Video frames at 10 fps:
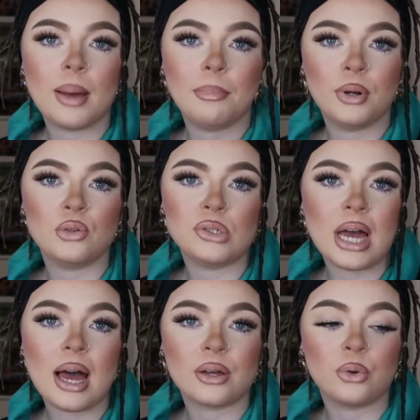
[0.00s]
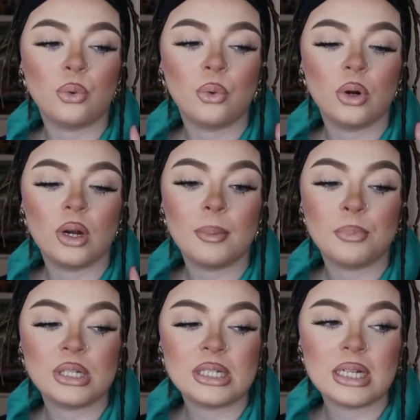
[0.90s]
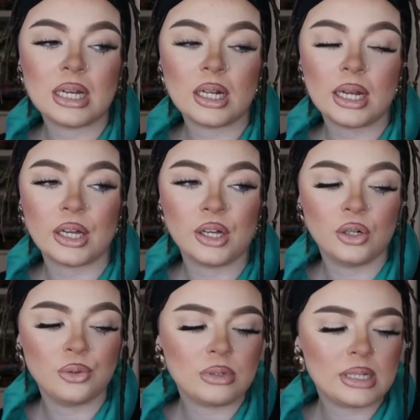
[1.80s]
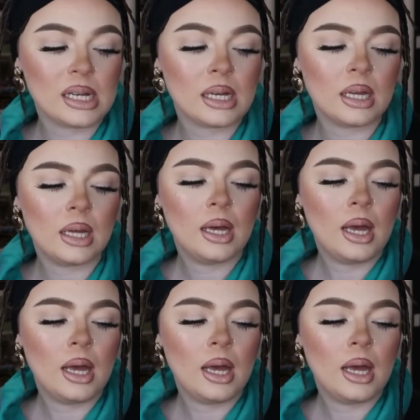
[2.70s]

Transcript: blue tack, or a Pritt stick, like a glue stick.